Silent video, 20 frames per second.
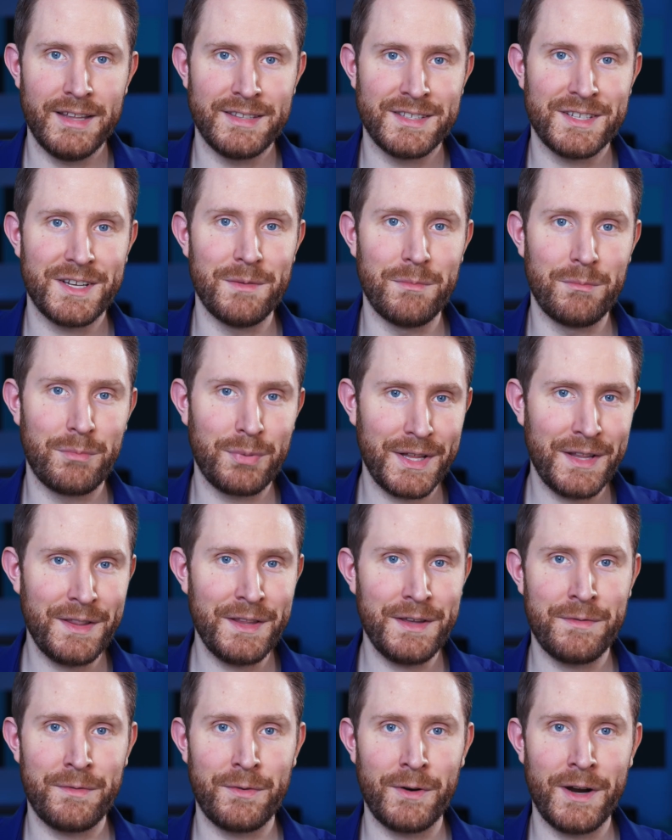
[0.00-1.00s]
It's
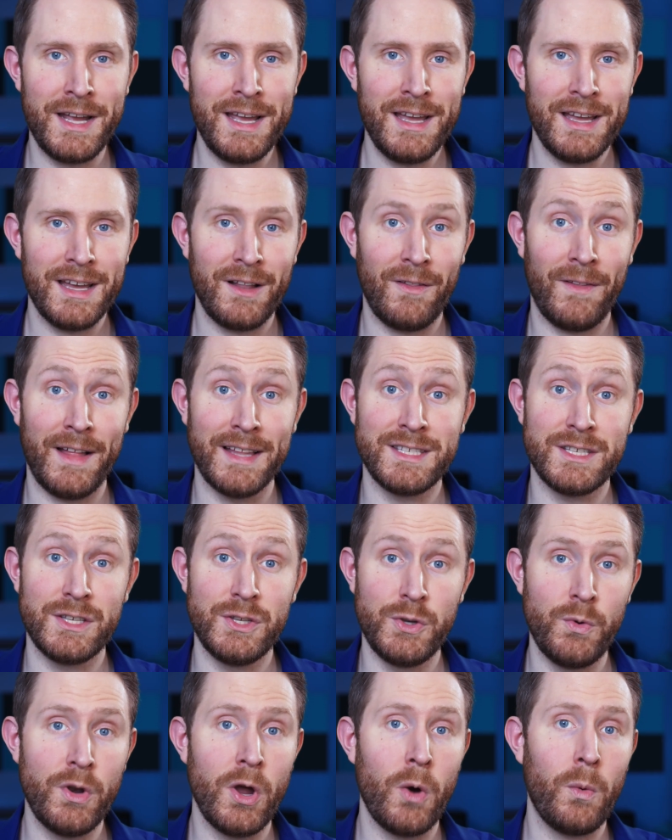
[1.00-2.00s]
completely free, it lets
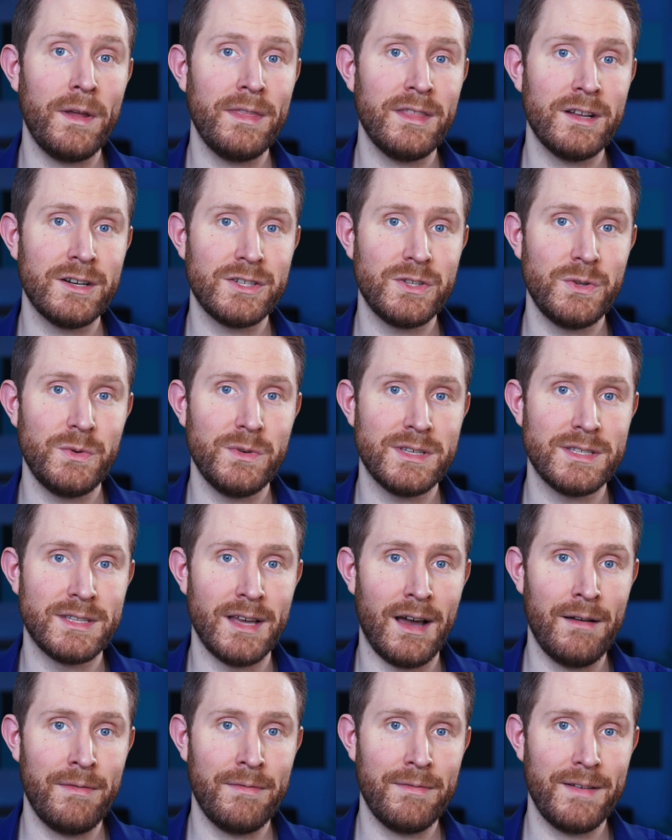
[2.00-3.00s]
you know when there's new
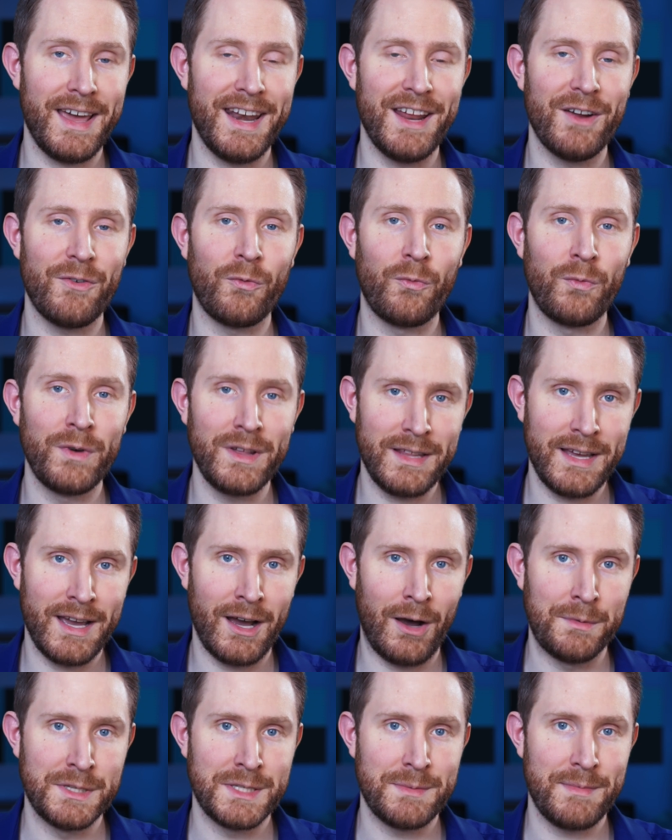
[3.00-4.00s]
stuff, and it really
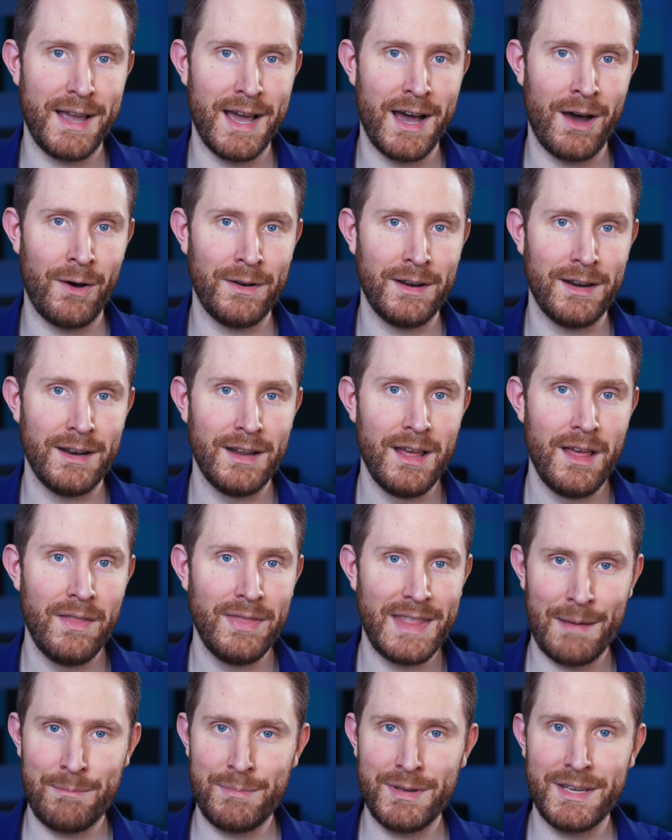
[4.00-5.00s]
helps me out.
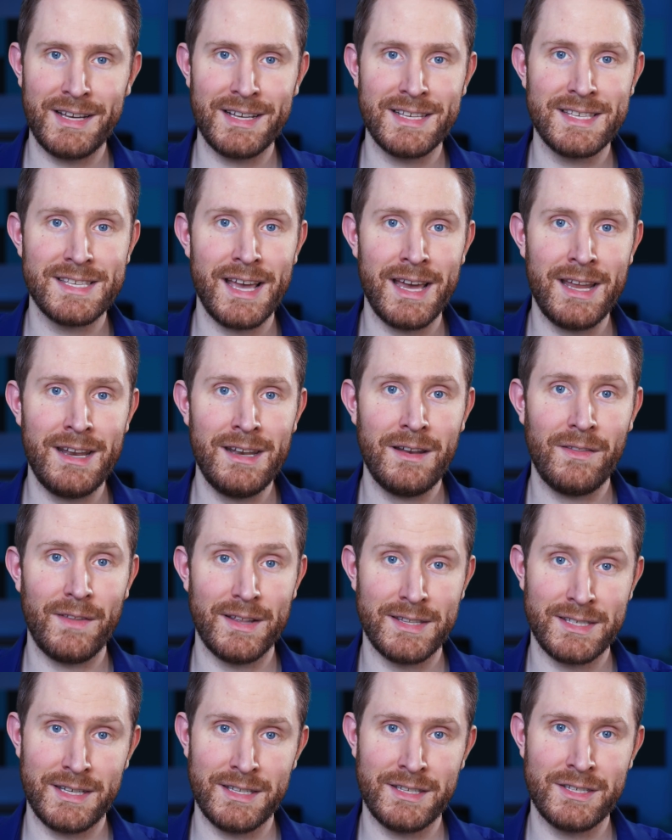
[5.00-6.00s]
That being said,
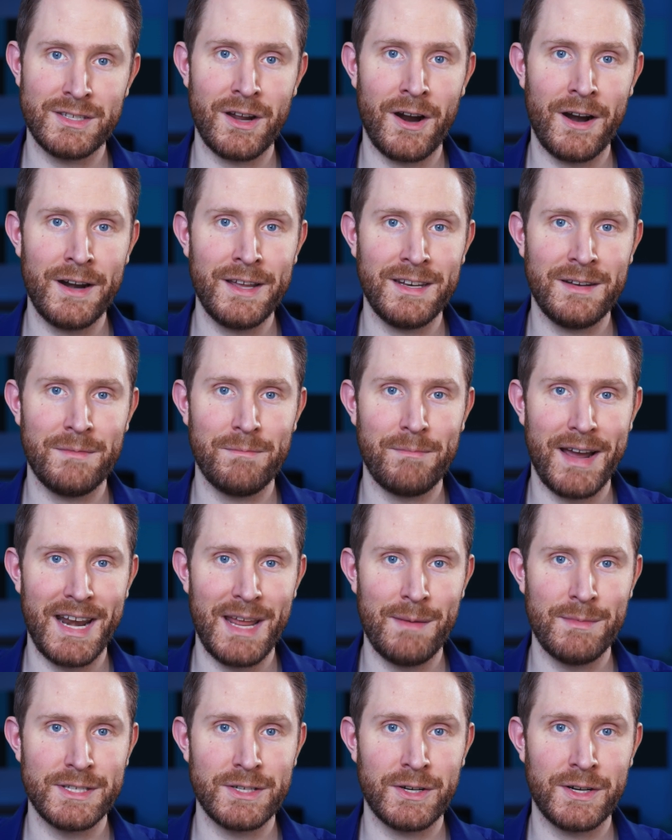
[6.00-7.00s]
let's get started. My
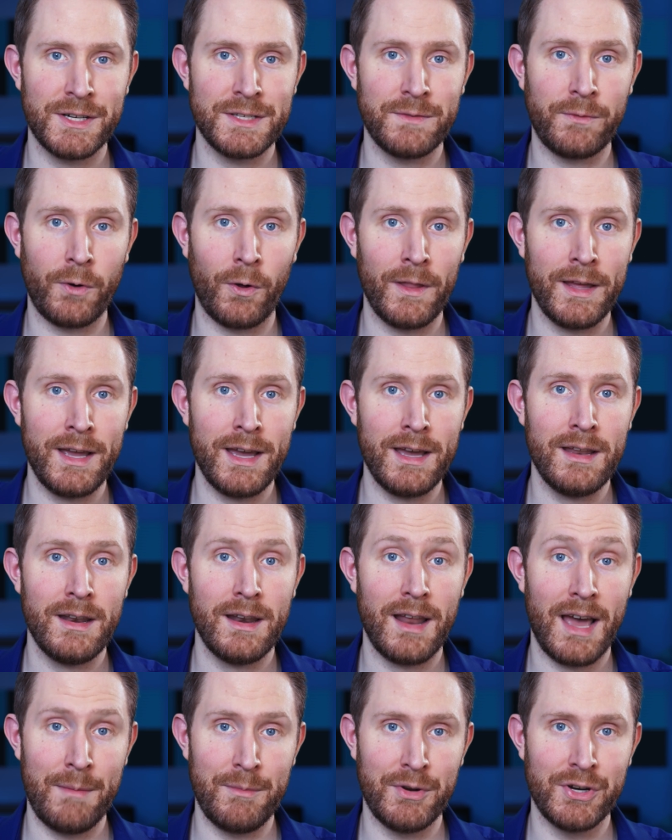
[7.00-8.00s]
name is Chris Folea,
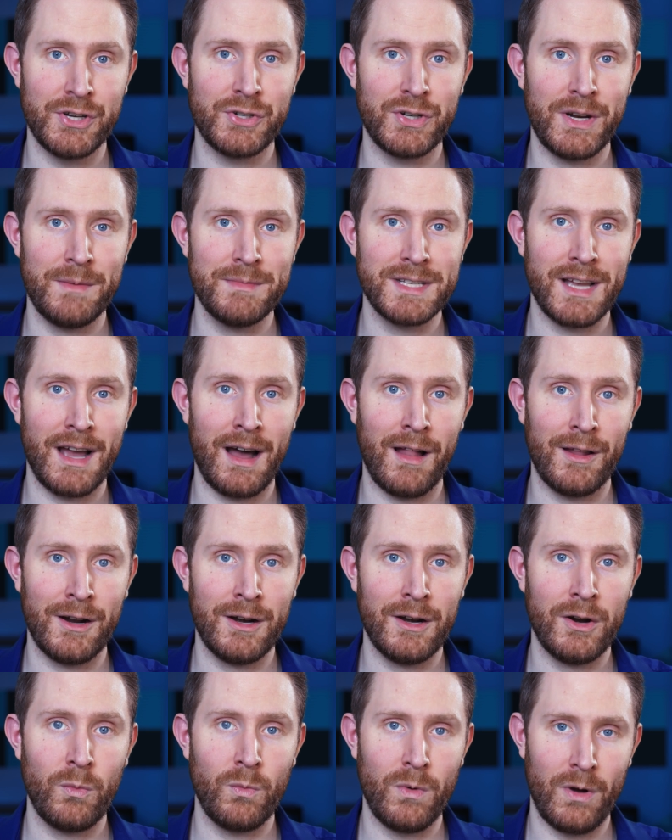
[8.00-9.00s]
I'm your stream
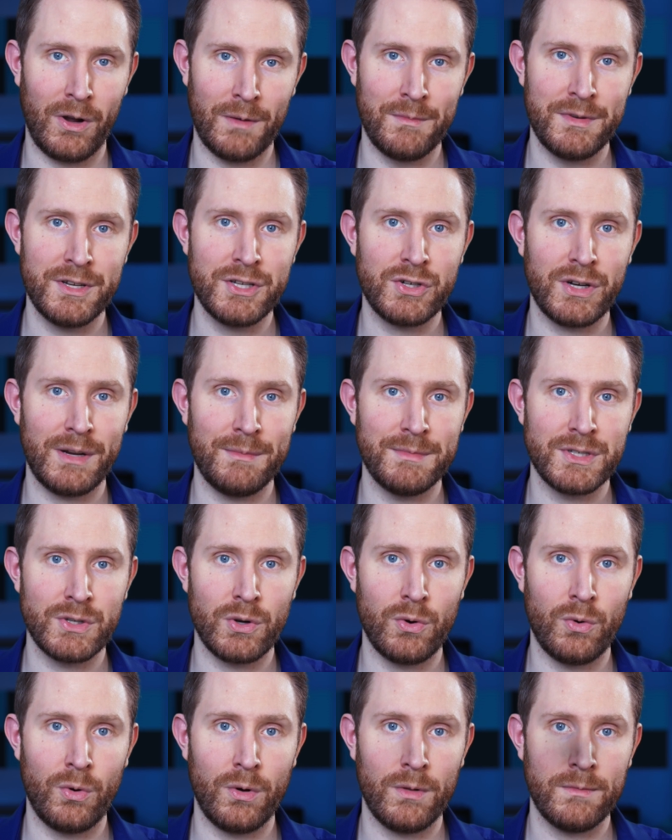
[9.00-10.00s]
scholar. Welcome to
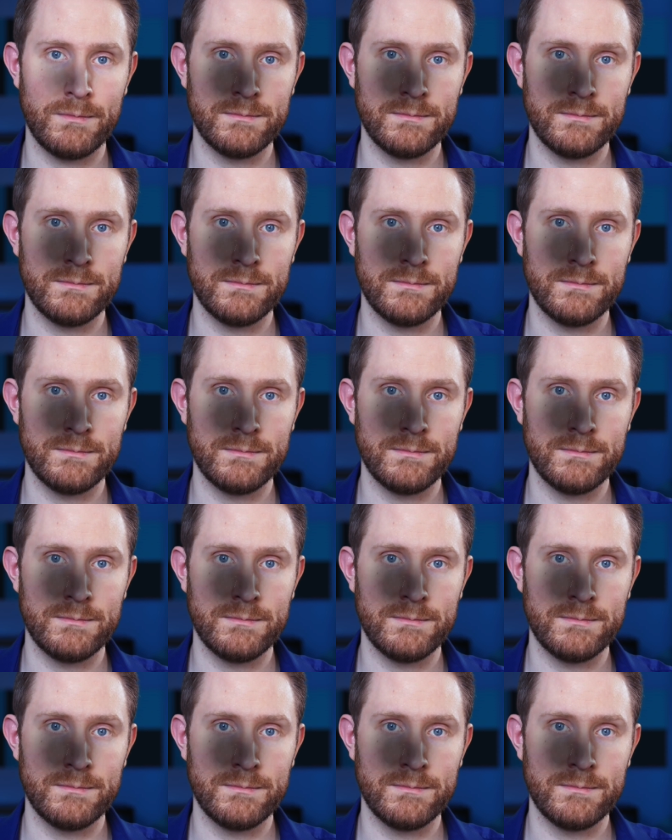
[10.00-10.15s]
StreamSchool.